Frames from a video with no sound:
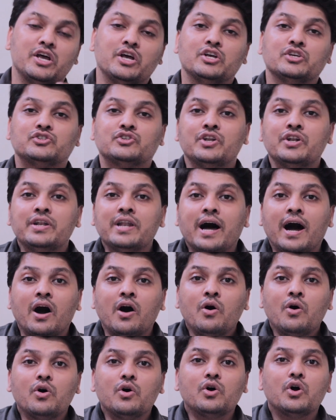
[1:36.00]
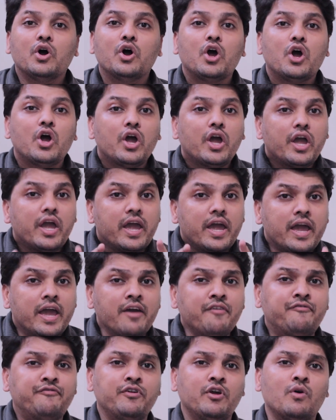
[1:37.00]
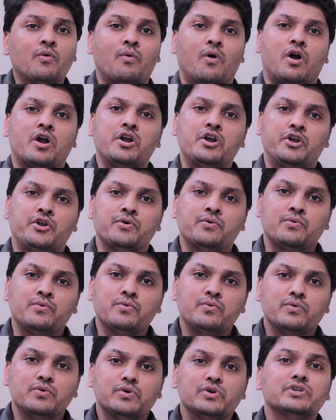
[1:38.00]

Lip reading: So now, if you want to